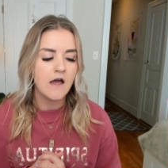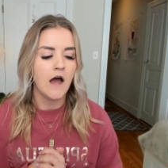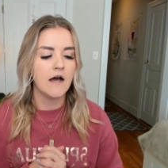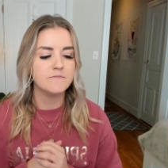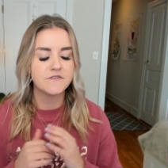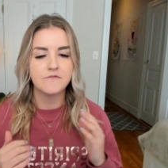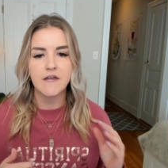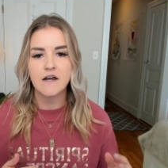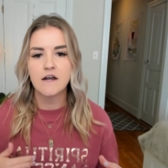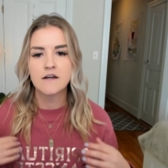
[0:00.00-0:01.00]
Um, so
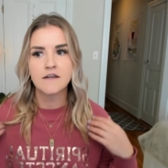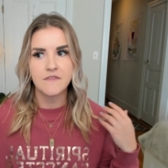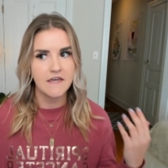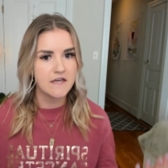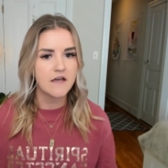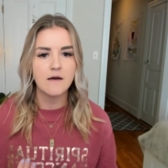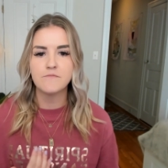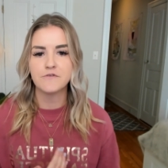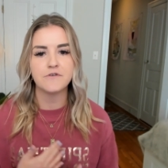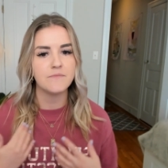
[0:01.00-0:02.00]
they're, they can come
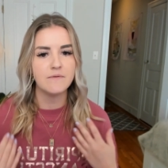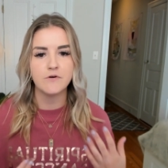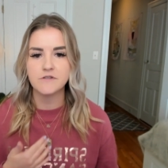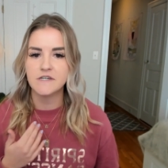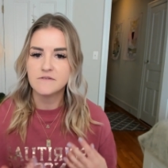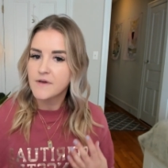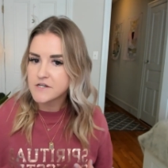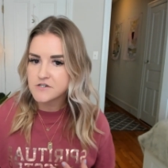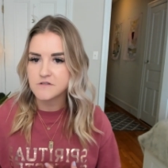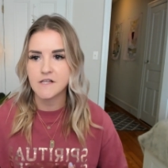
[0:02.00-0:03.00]
through to me
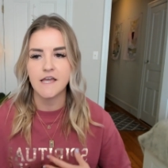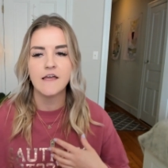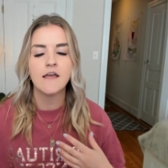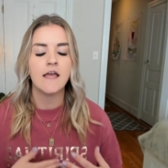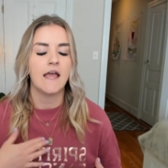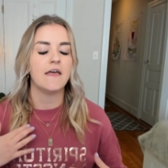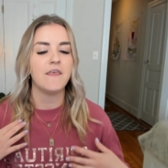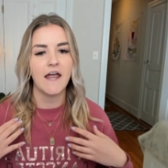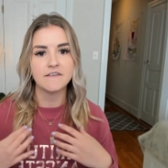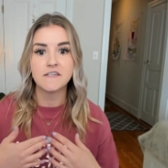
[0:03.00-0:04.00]
multidimensionally, and
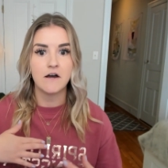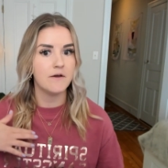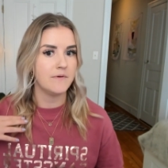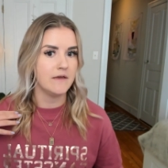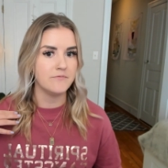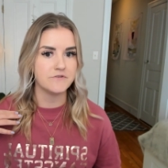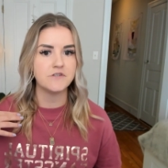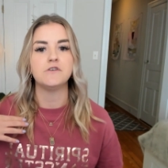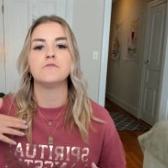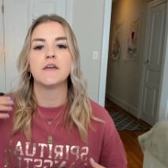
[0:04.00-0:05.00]
that is how I'm able
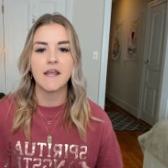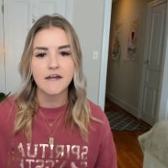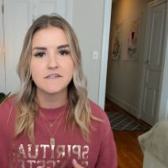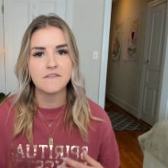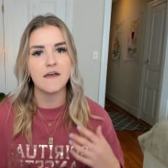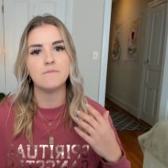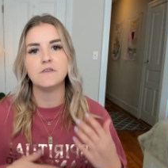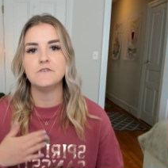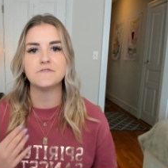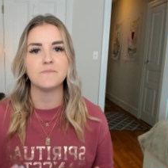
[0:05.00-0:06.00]
to connect to them
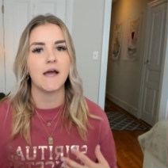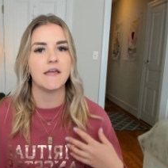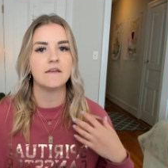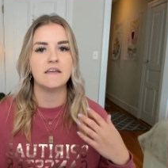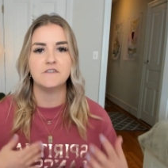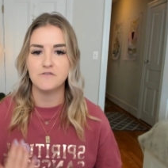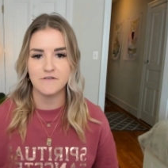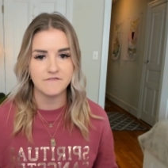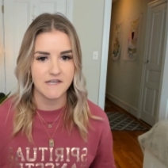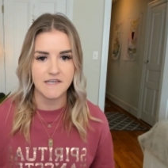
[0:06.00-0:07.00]
and use my
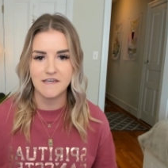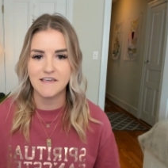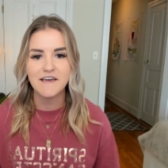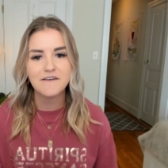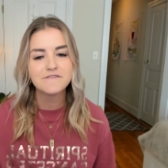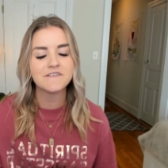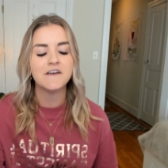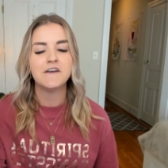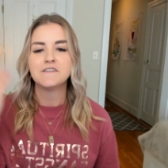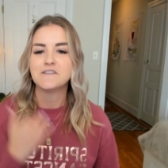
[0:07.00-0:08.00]
intuitive psychic gifts
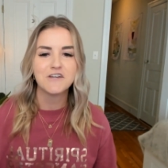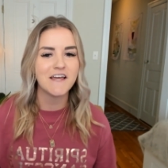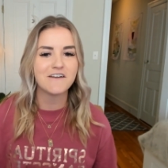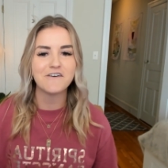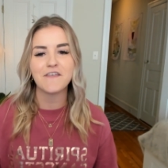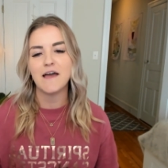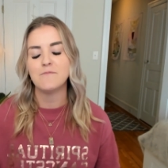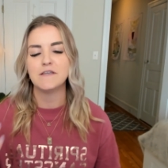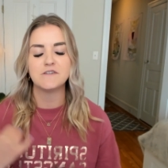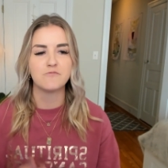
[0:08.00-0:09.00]
to channel them
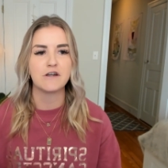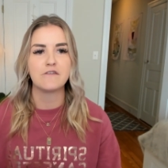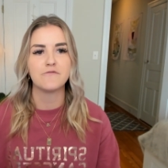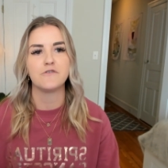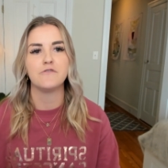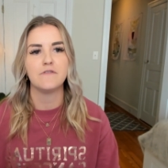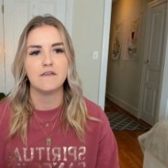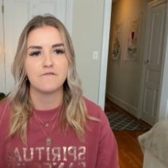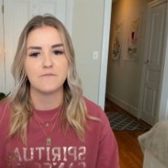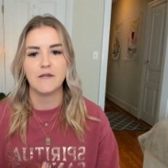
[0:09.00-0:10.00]
and to bring through the
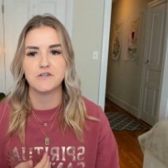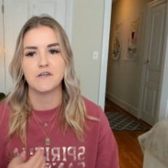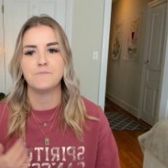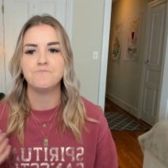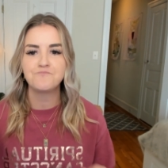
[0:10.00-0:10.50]
information